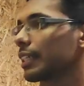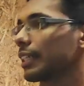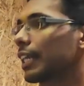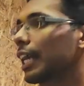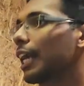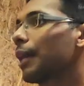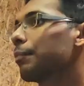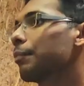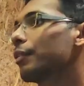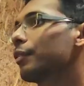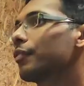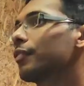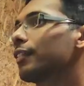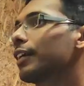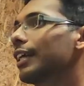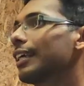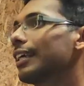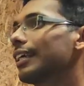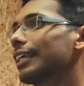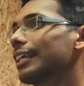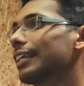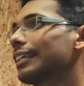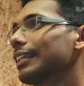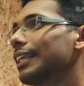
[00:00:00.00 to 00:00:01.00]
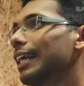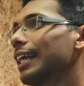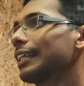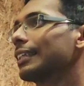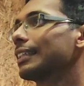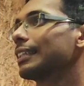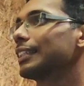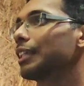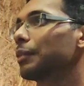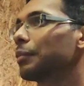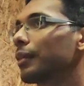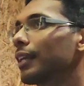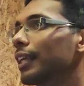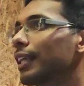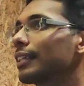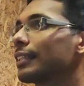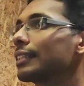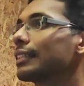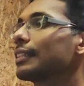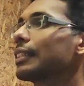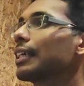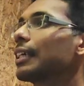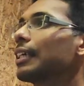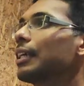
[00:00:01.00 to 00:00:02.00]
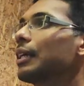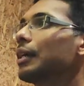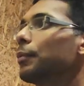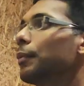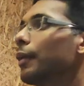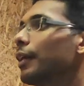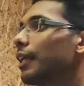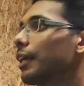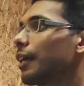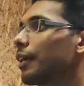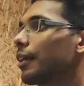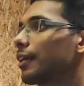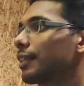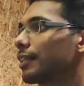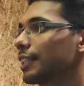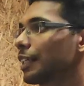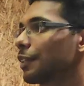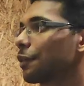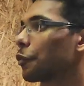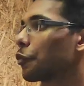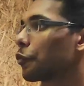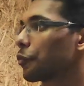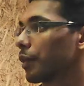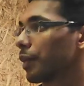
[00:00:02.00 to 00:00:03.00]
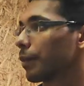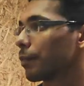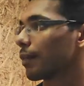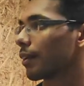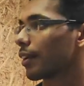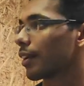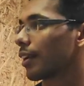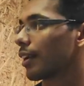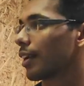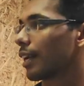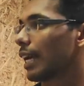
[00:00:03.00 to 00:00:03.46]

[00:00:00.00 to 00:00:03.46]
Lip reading: a type of content that stimulates particular set of people.